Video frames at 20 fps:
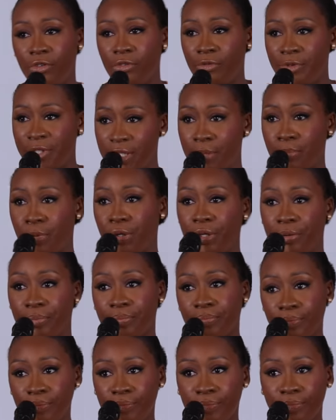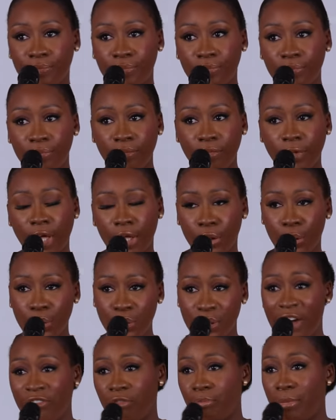for VC money. You
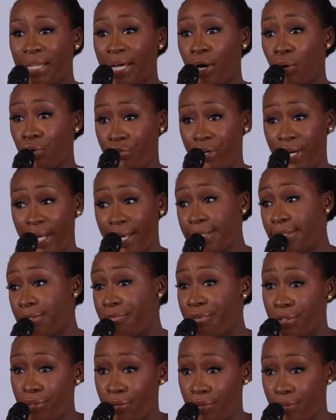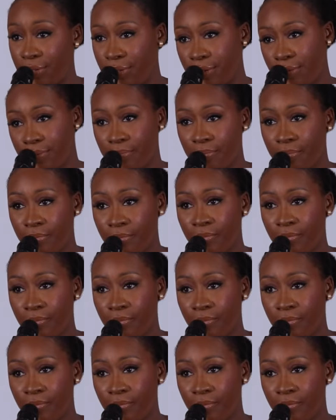also have to make that 100x returns.